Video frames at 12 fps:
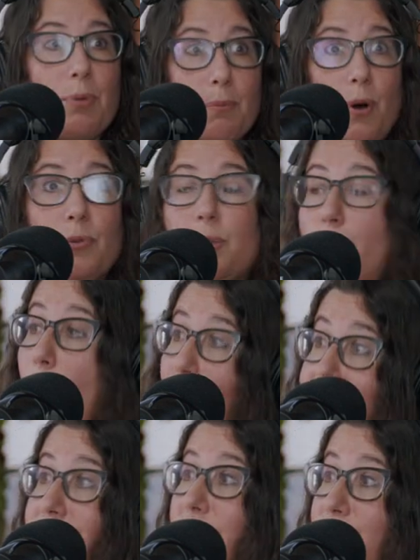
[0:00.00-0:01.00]
promote the
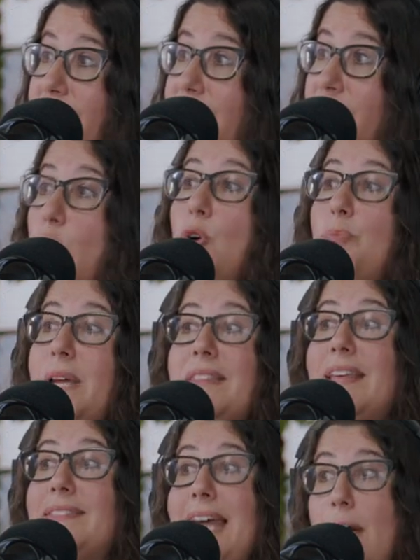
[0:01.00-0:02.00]
positive things
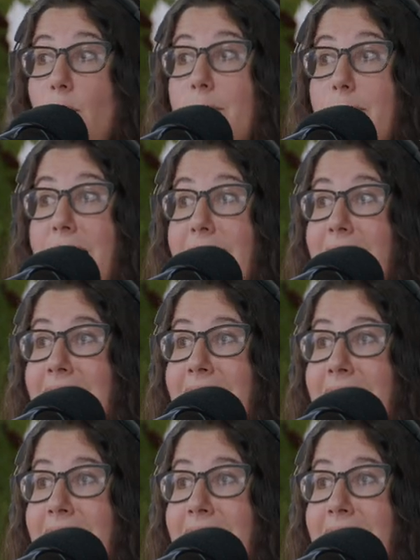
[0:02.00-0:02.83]
hoping that that would make